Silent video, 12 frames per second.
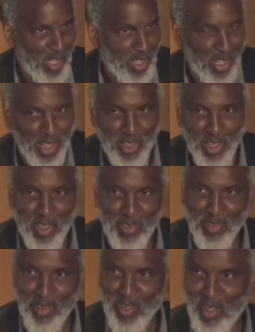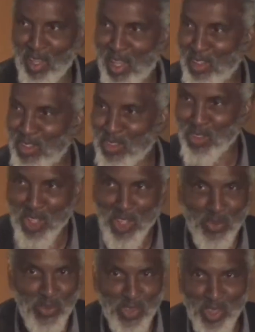And it's sort of
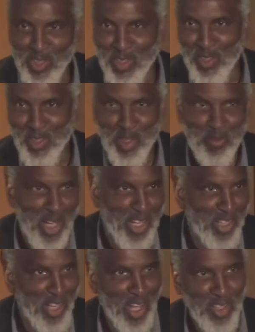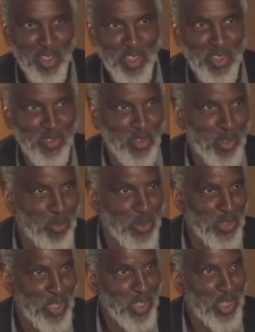interesting. None of my colleagues have sort of
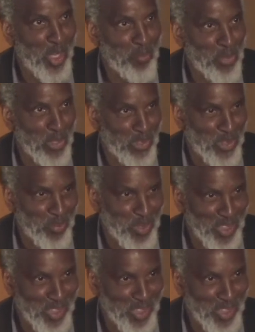presented that book to me.